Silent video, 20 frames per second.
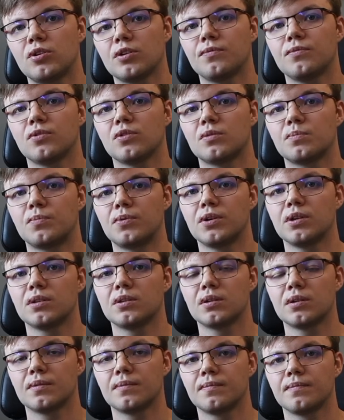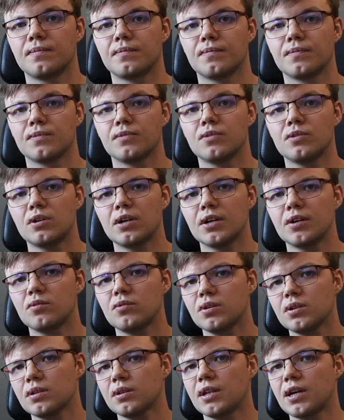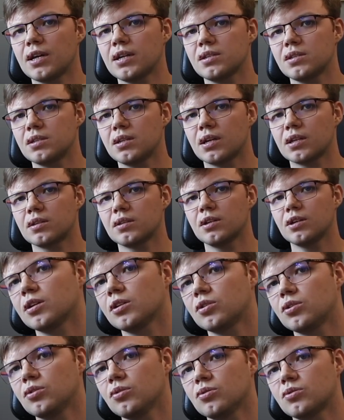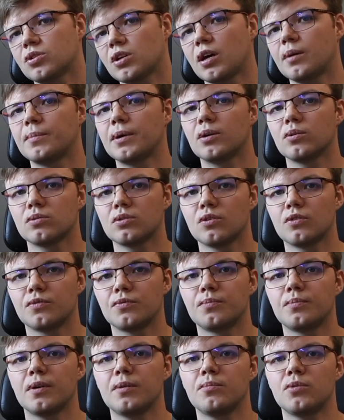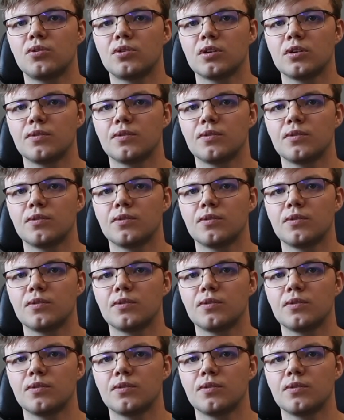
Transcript: footprint. I realized that huge amount of memory